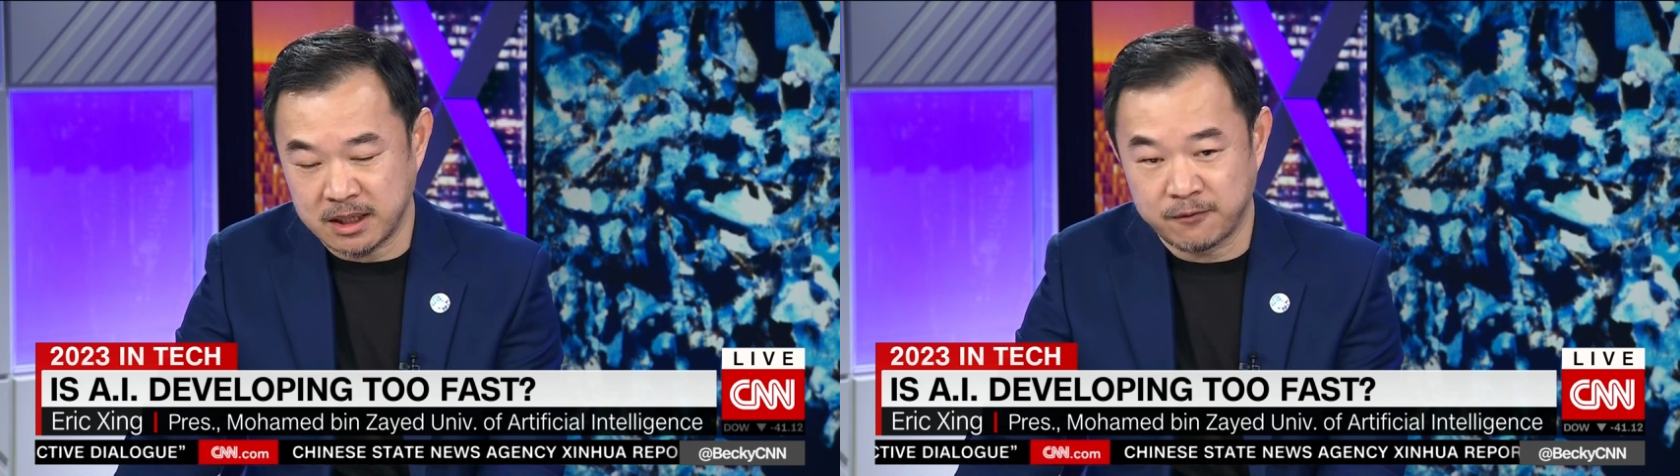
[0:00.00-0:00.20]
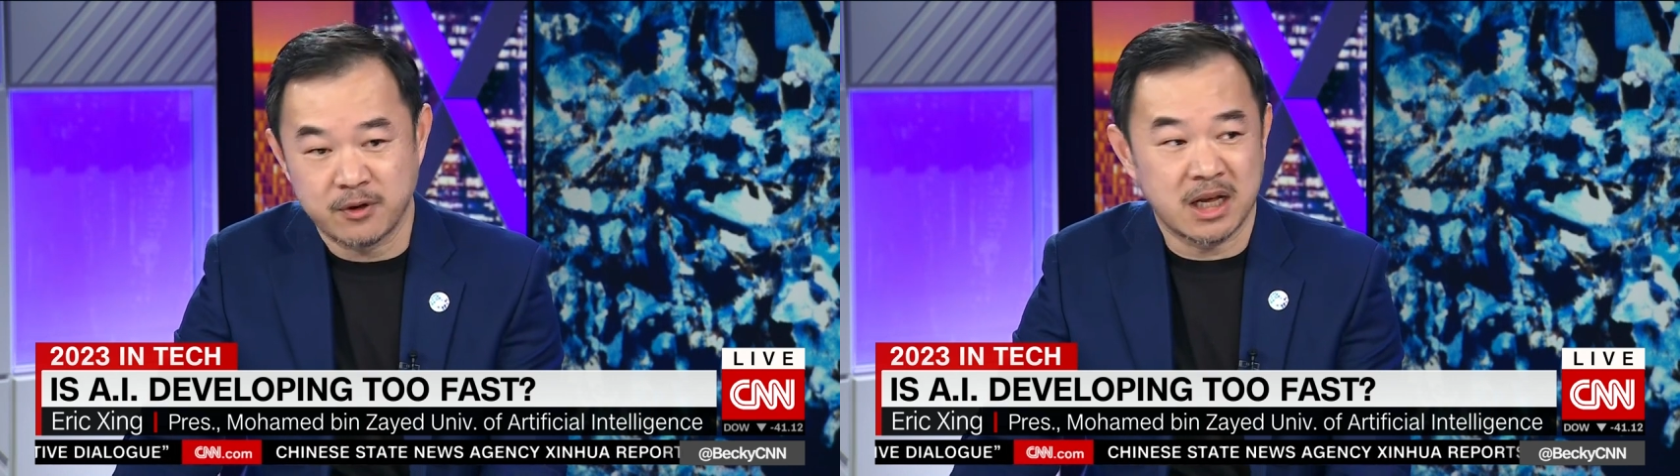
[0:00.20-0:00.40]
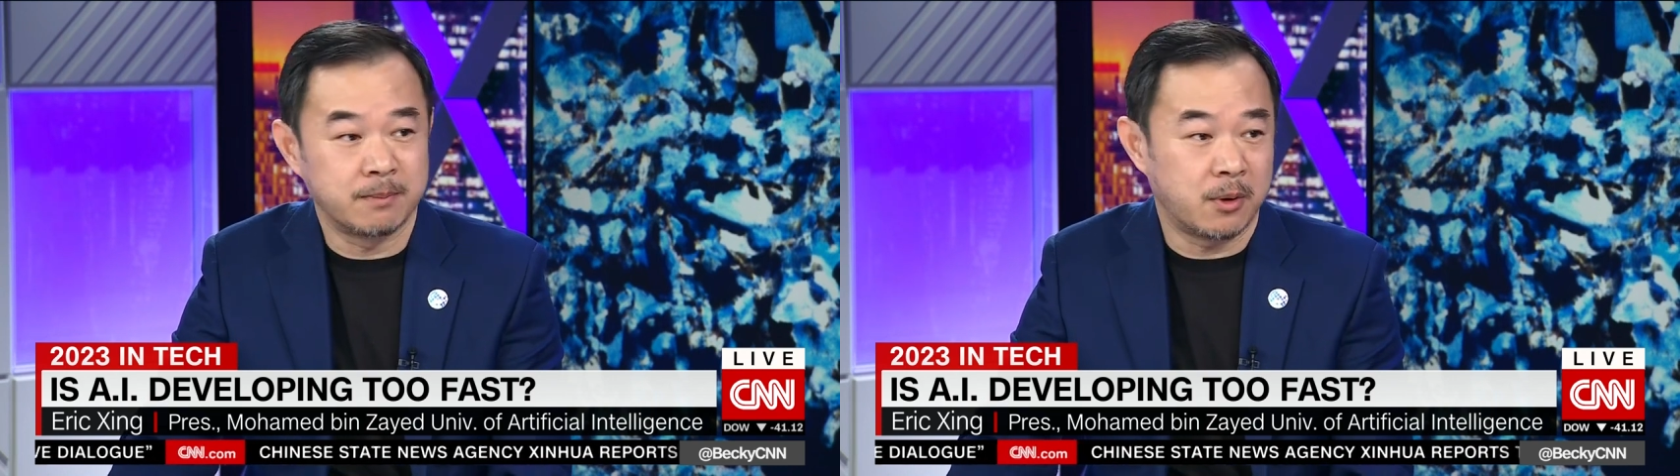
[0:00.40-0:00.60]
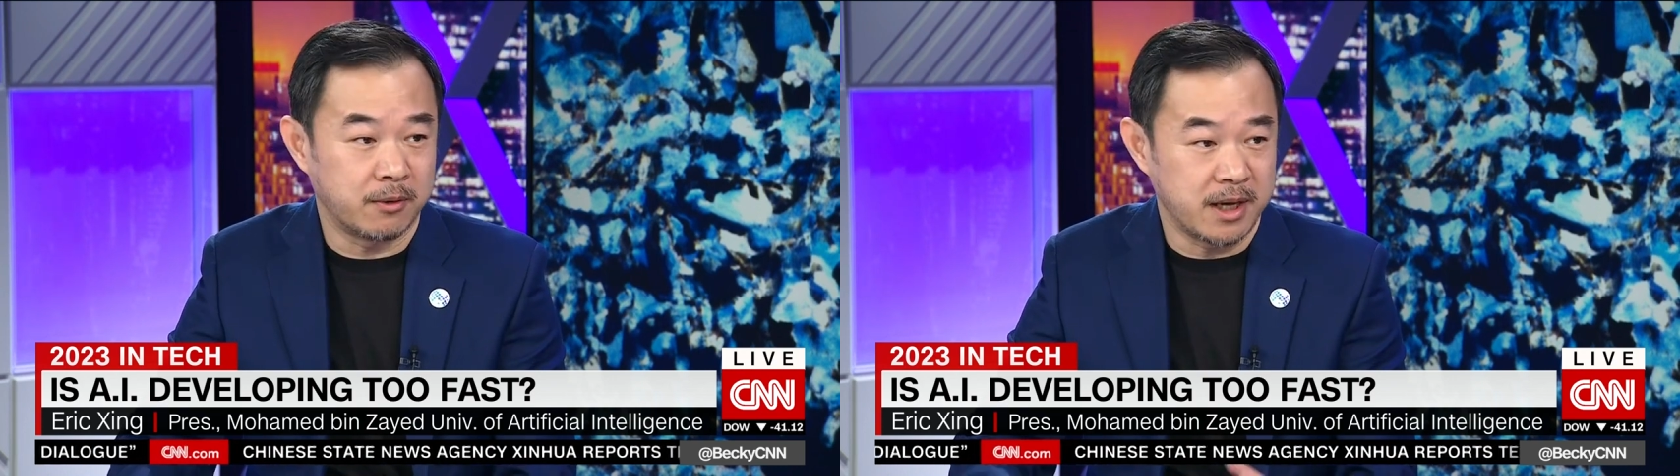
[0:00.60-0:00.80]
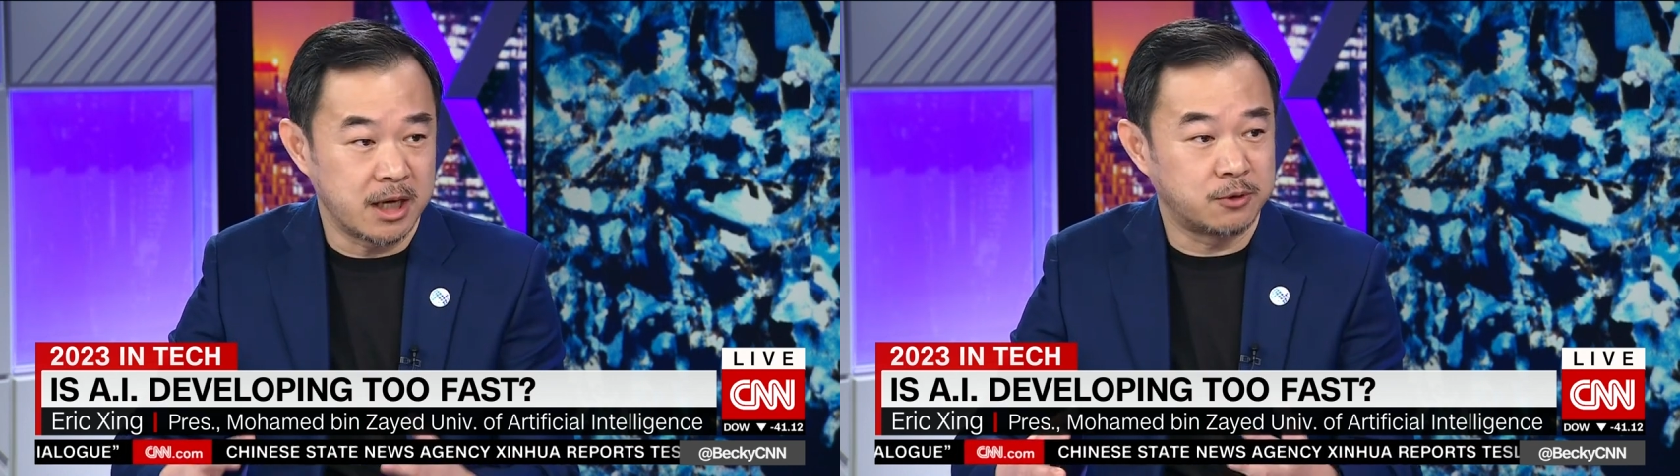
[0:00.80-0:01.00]
For example,
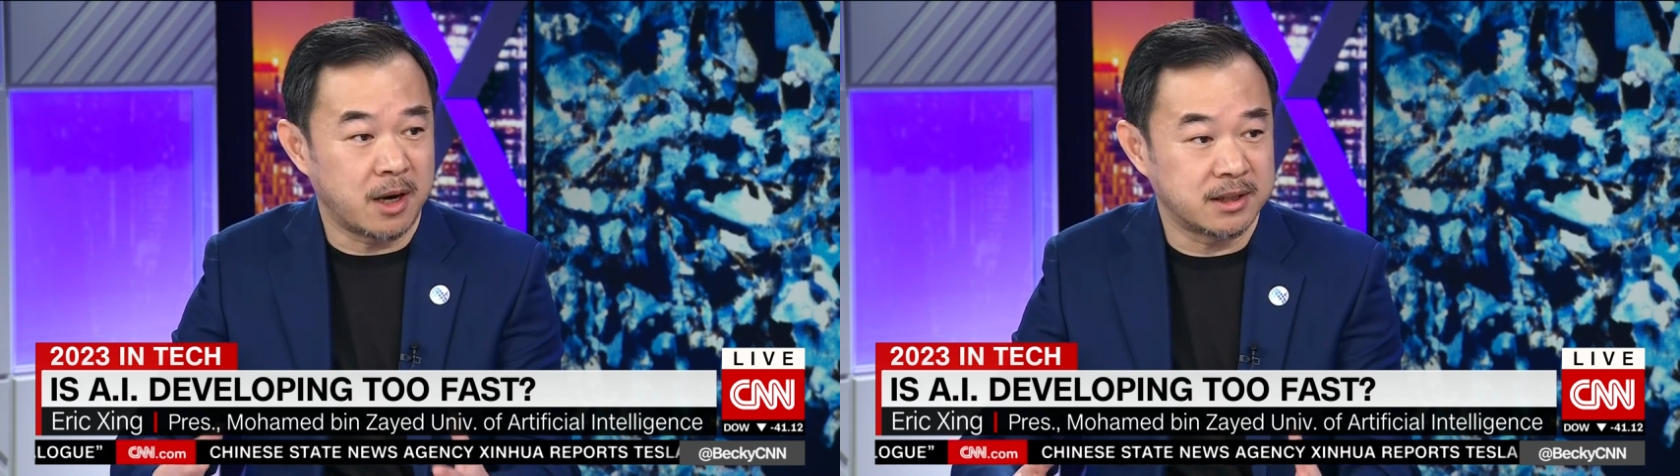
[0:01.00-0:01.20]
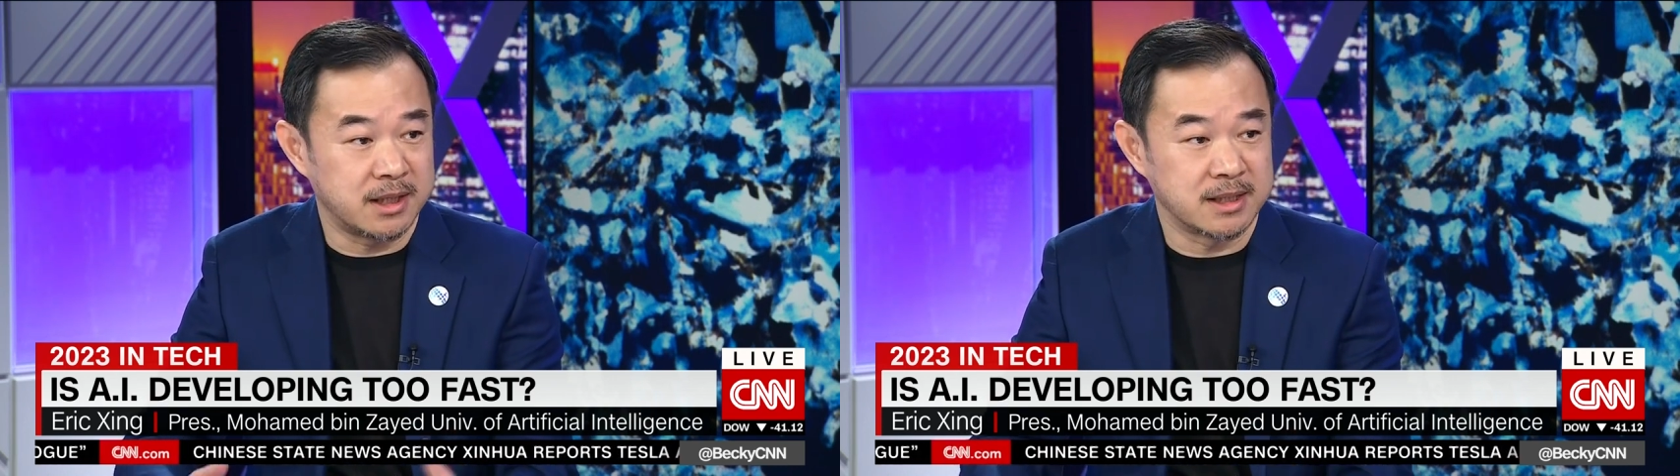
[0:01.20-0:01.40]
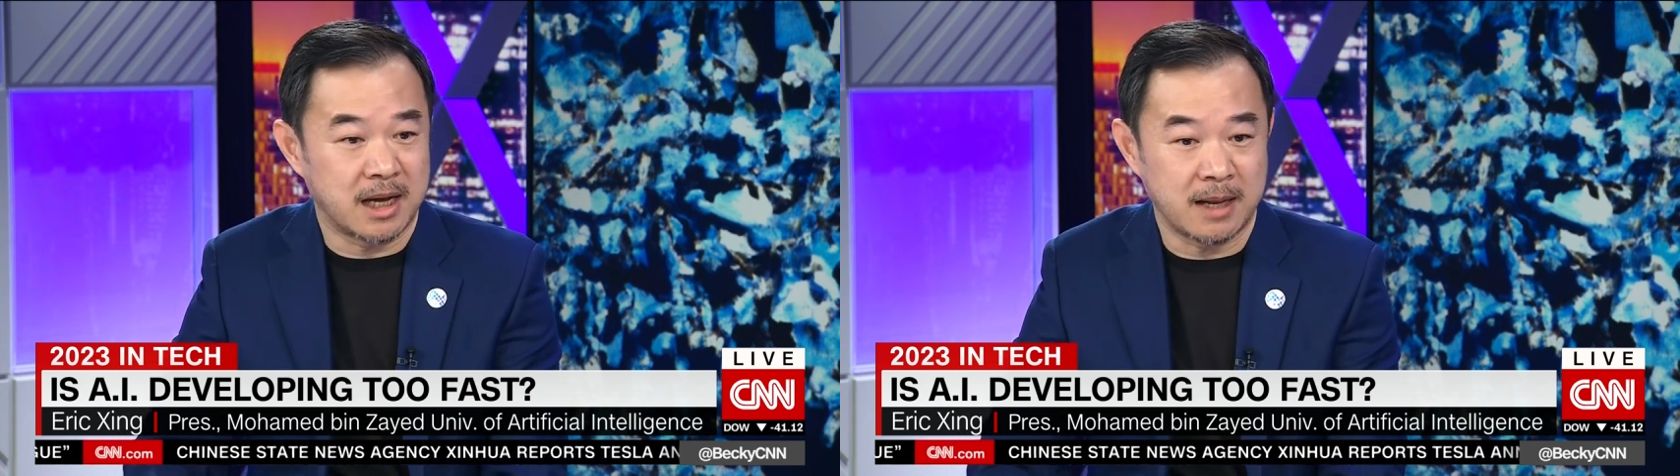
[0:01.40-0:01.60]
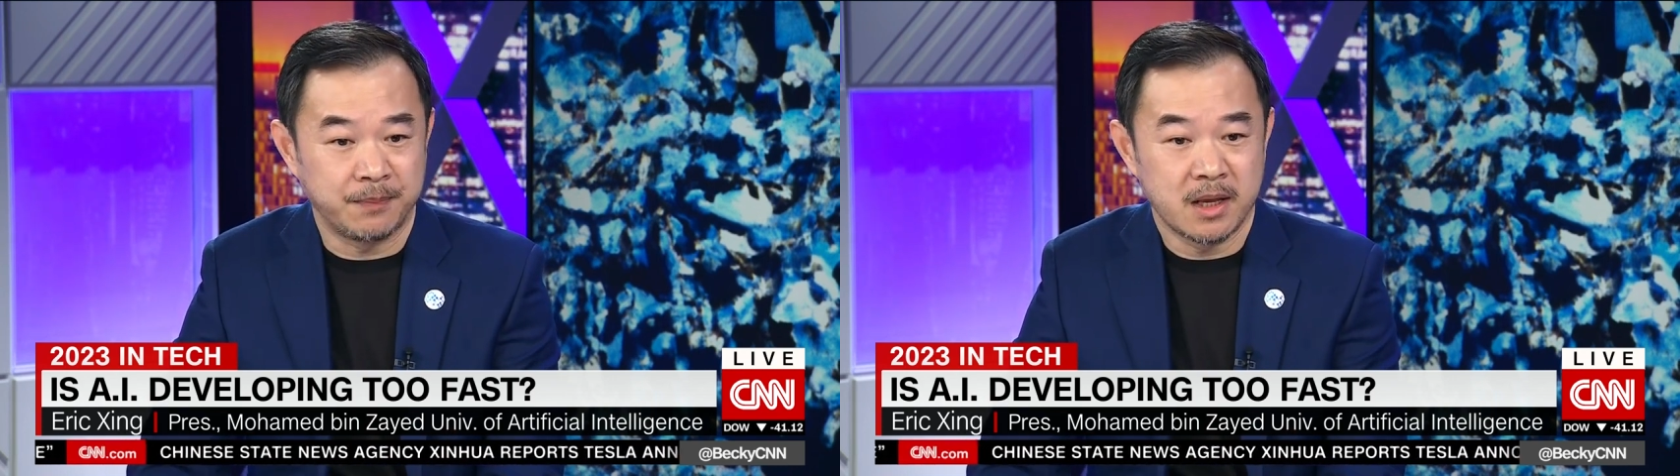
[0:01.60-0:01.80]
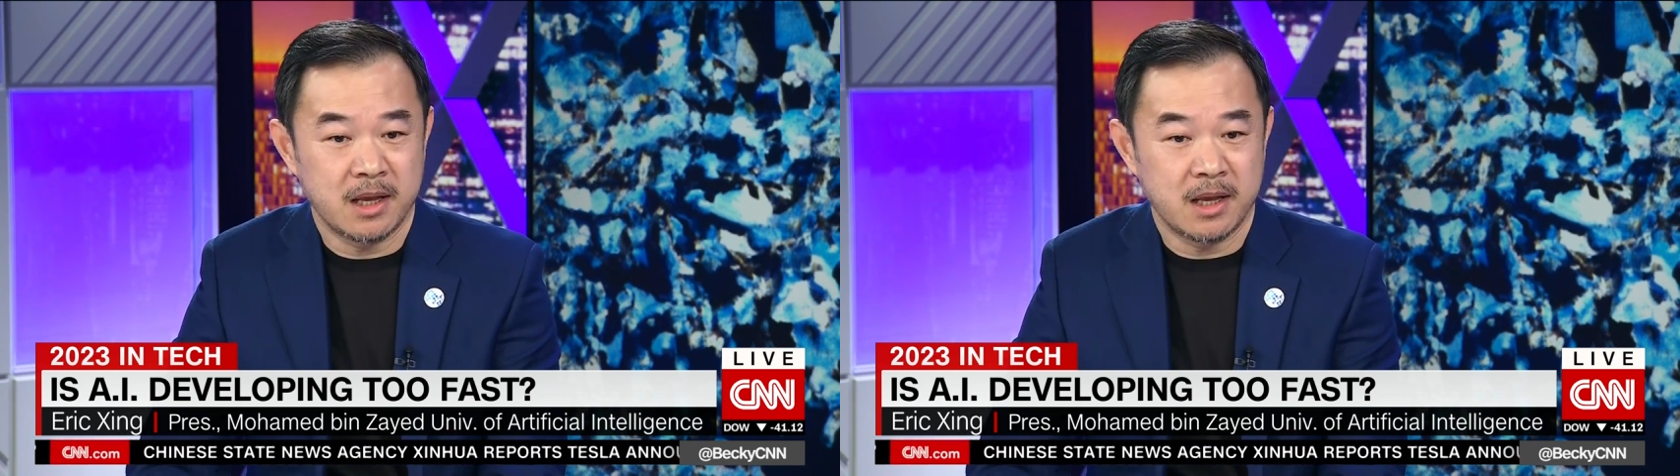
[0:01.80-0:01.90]
in drug design,